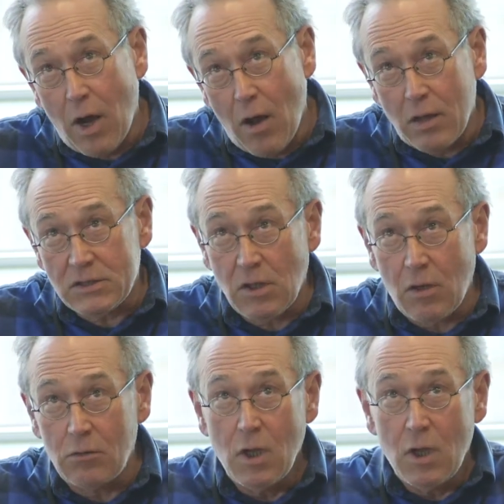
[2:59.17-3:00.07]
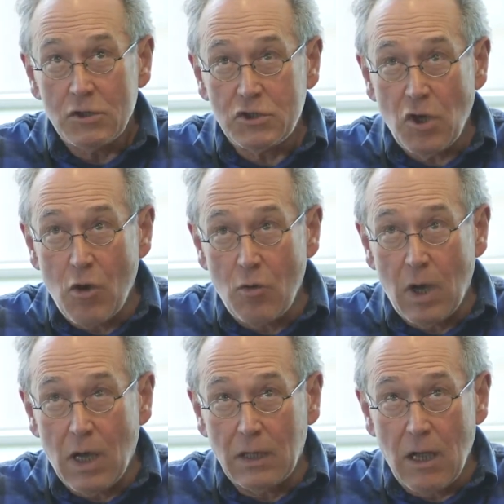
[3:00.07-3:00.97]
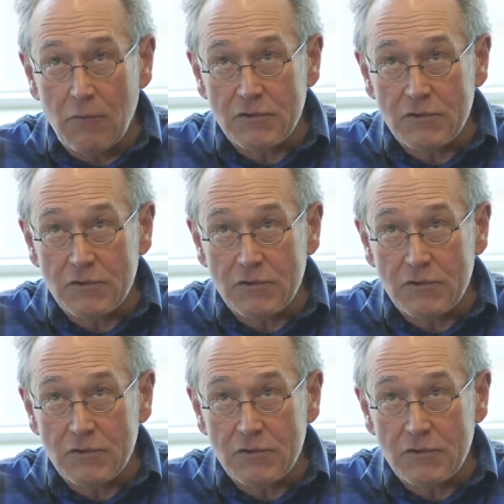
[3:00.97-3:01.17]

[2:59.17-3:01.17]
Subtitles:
I also show Lev